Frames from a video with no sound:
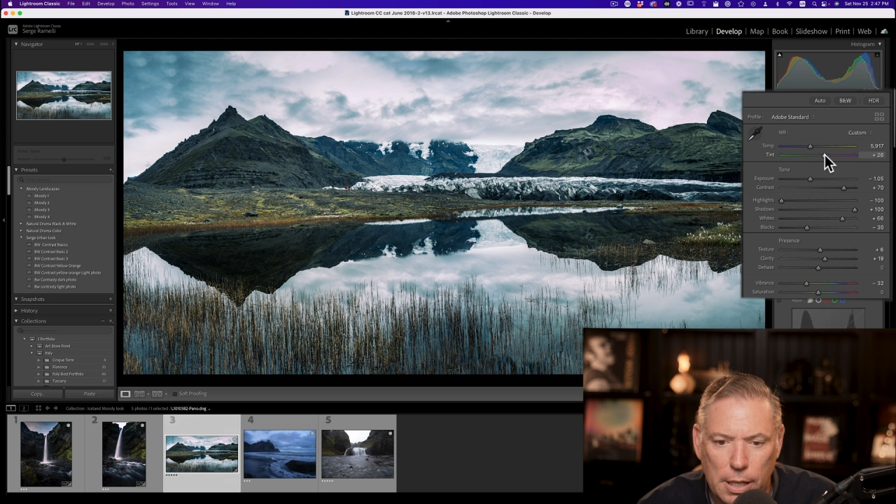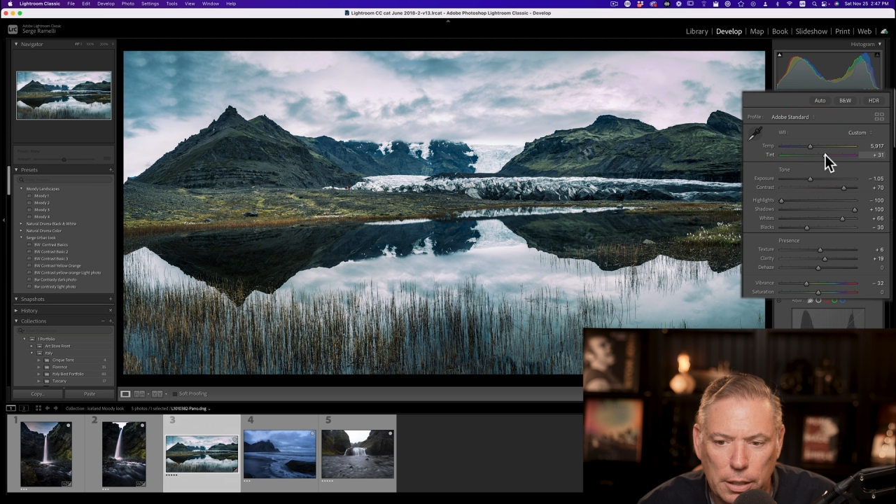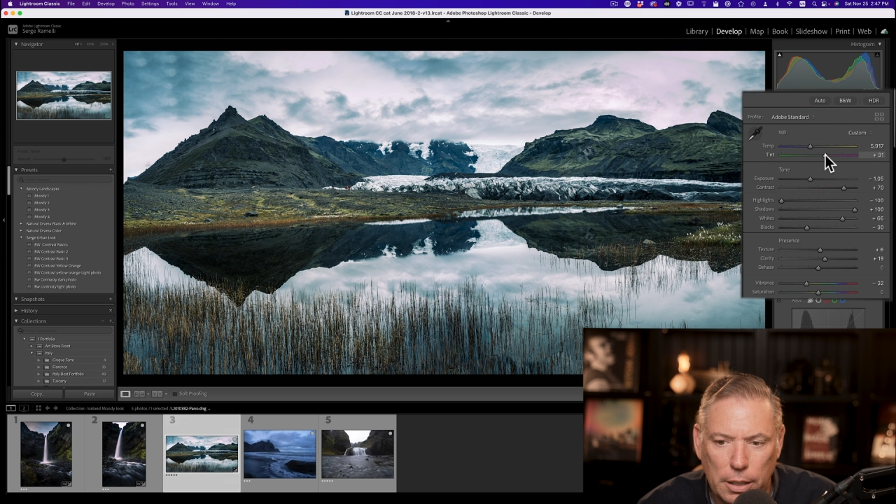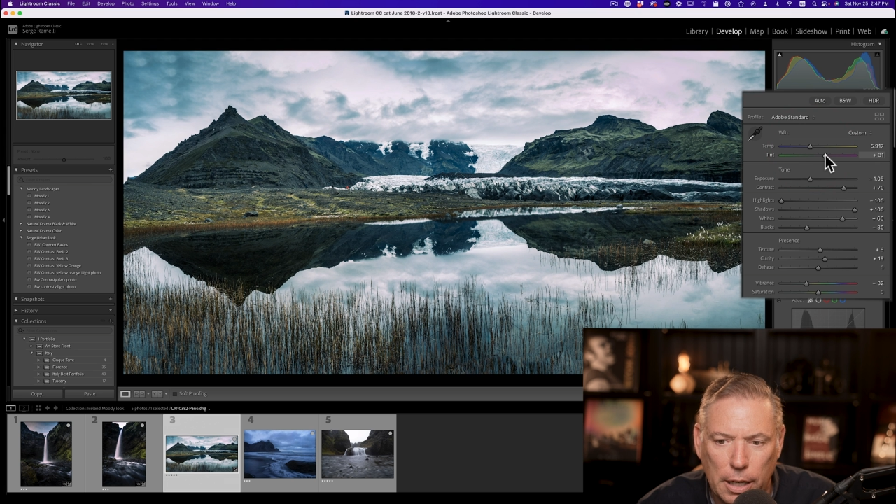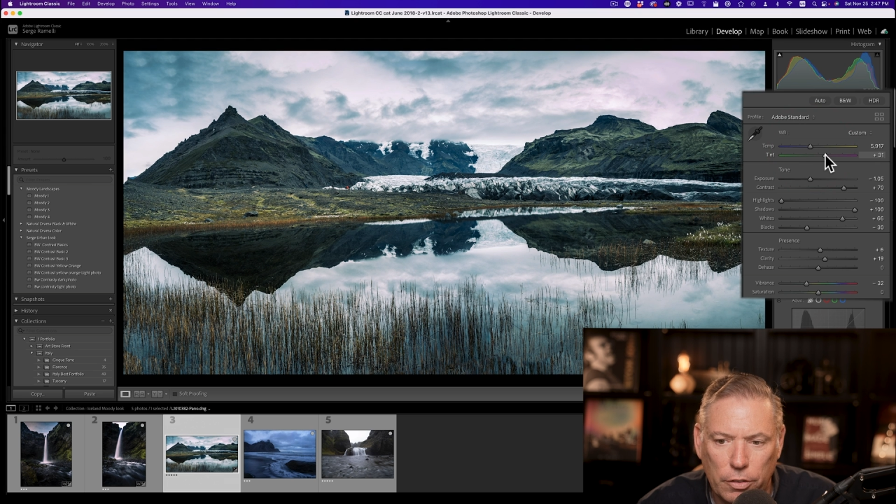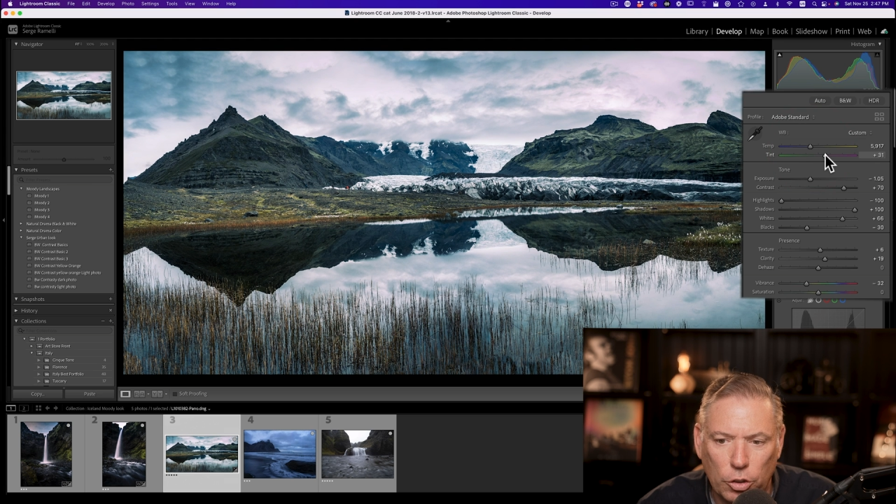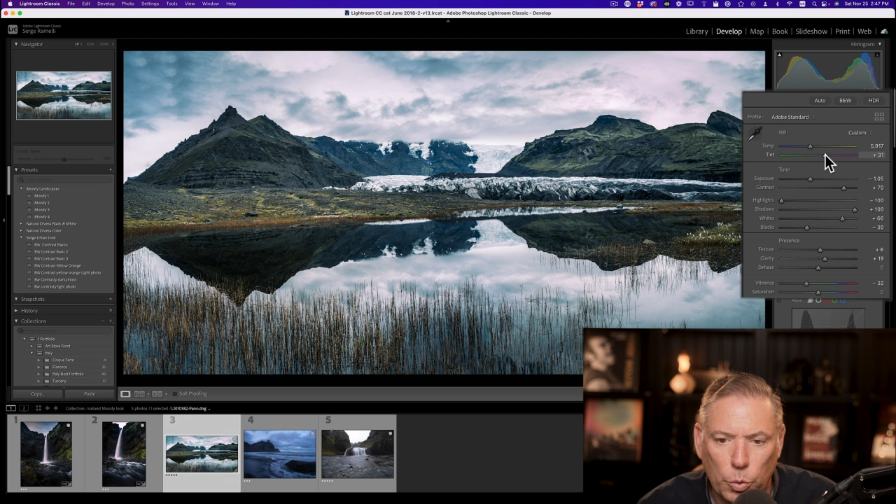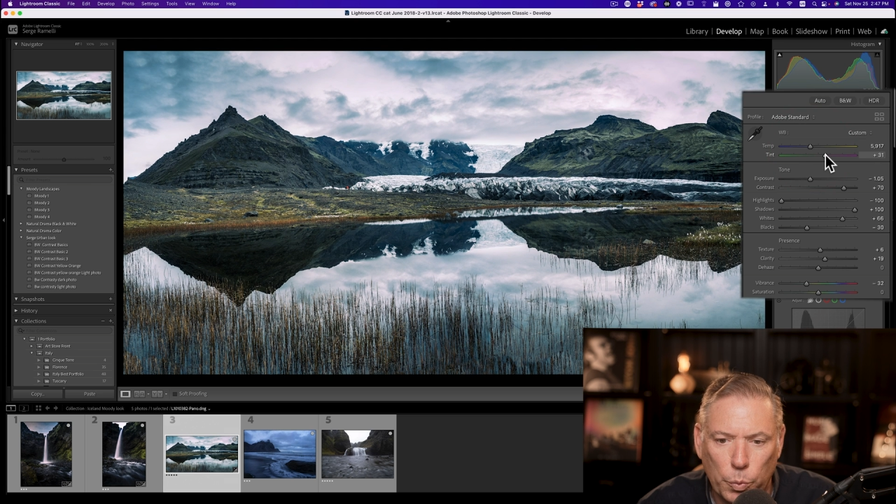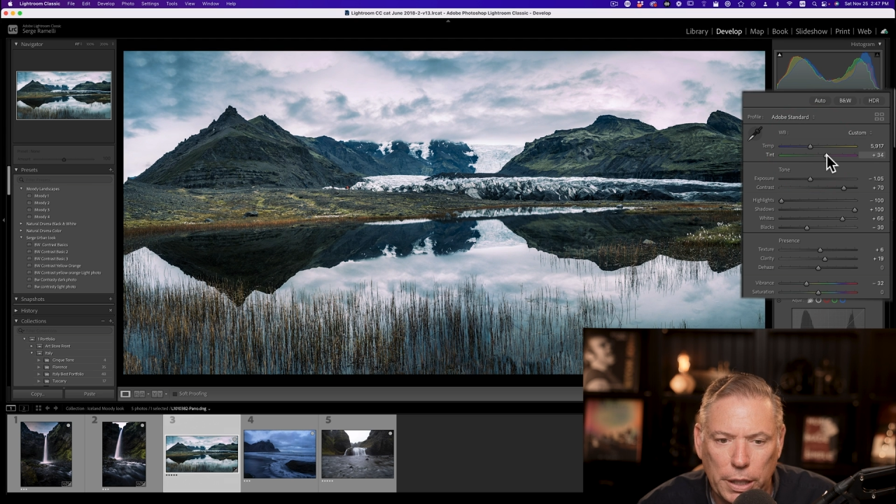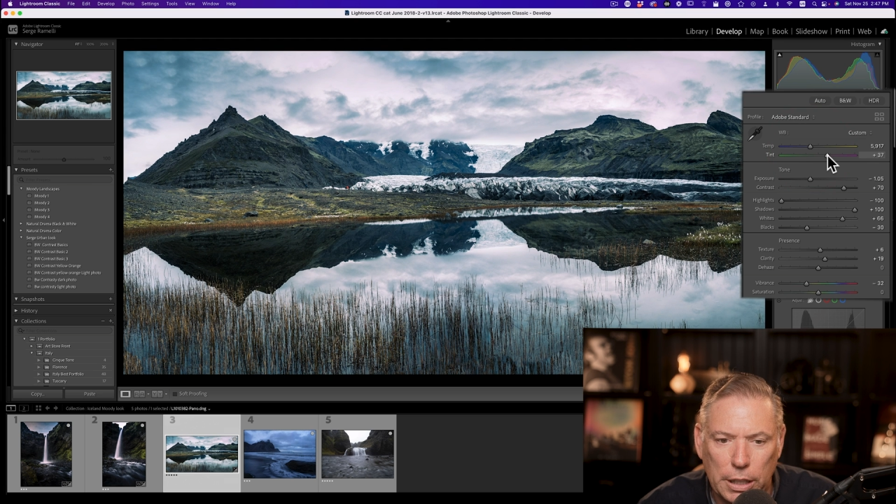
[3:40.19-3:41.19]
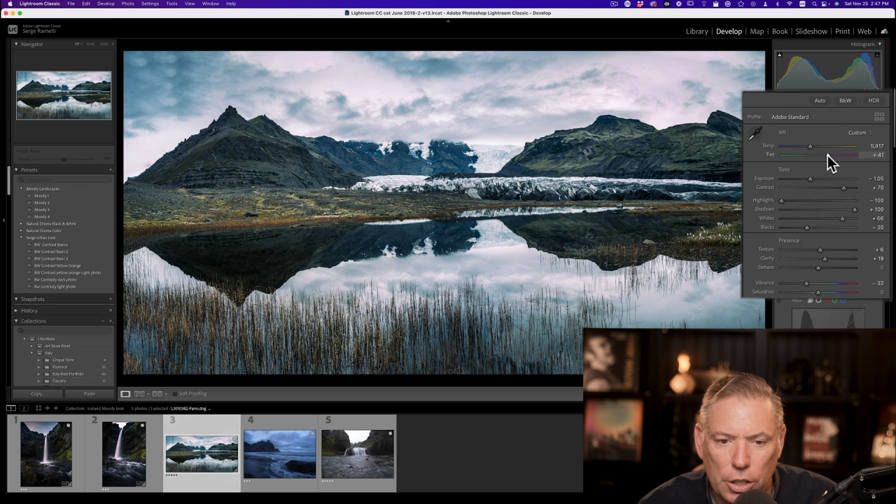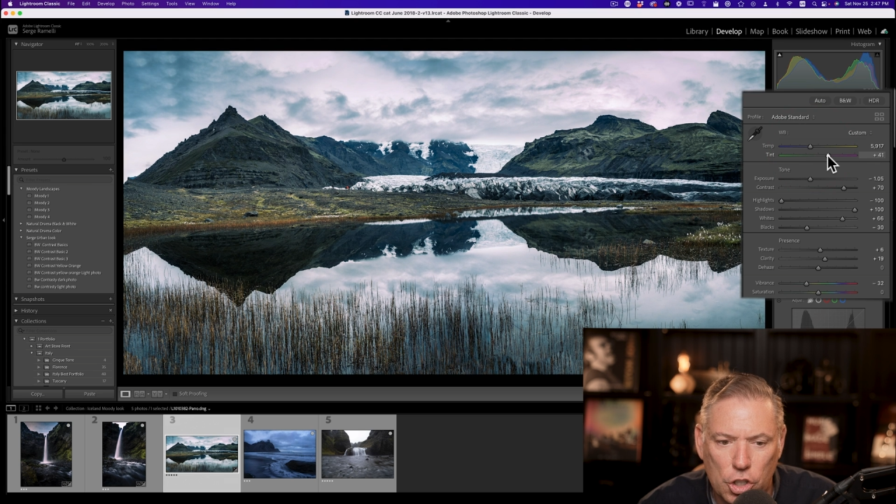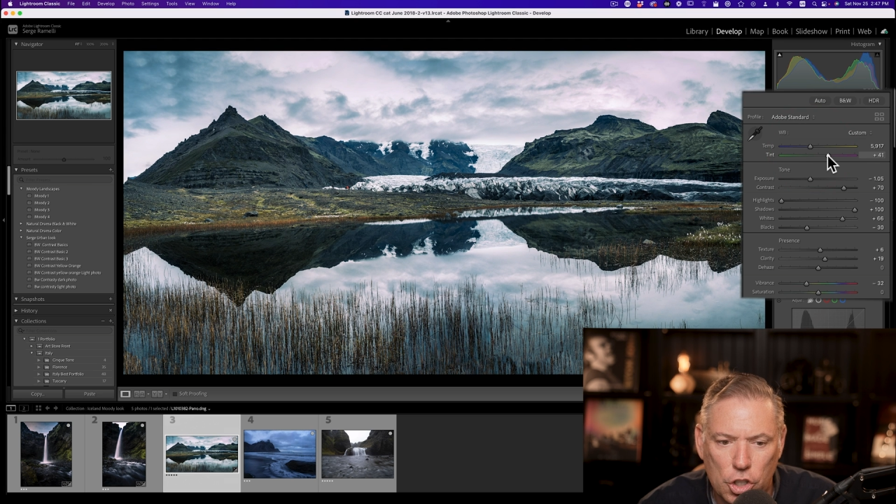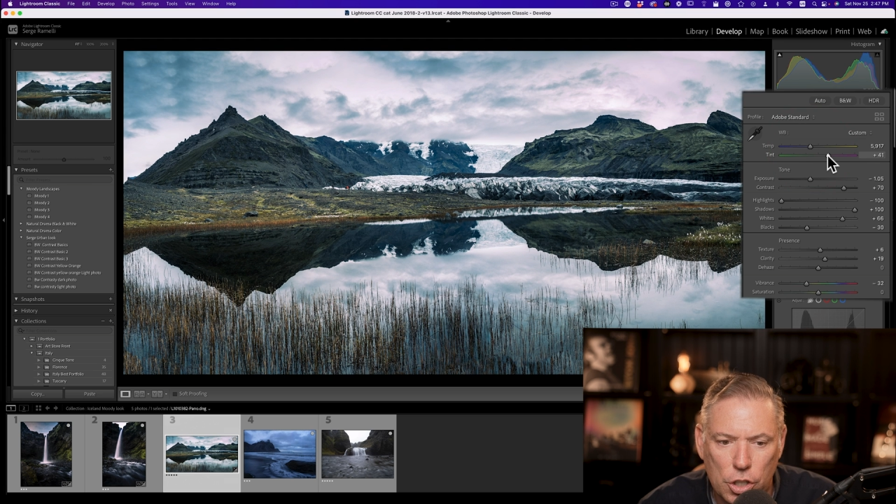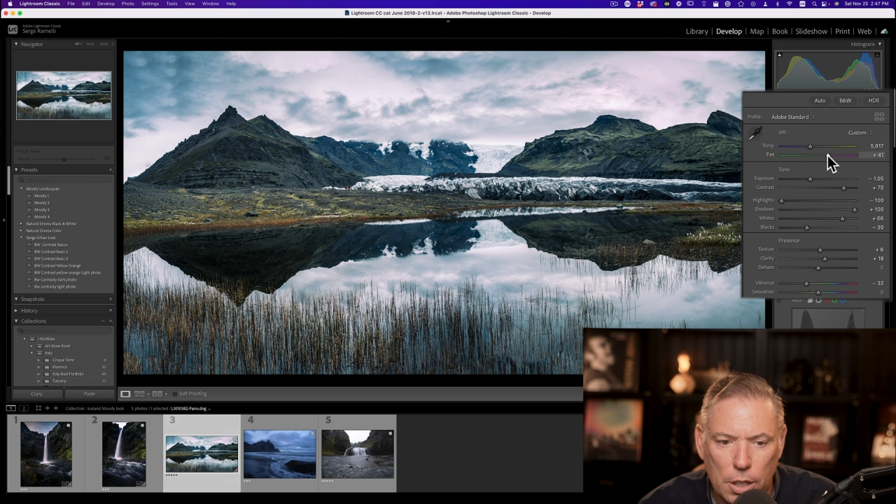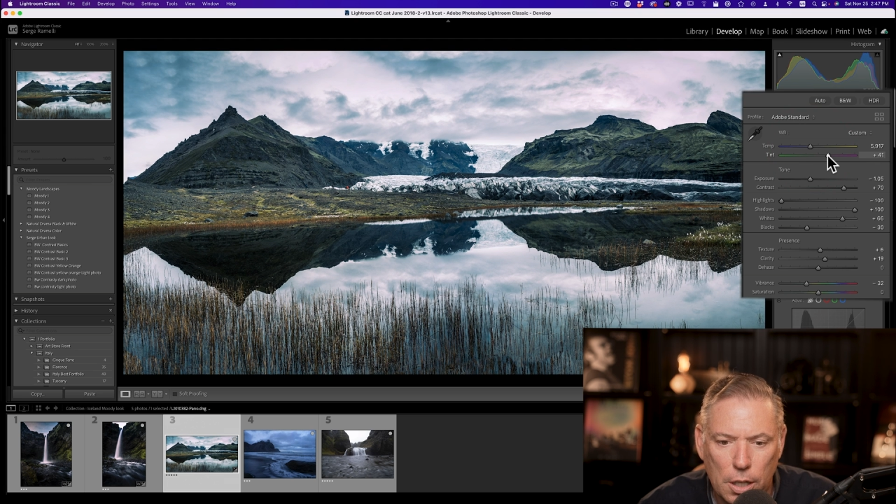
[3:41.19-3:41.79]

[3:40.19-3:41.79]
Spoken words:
and less greenish.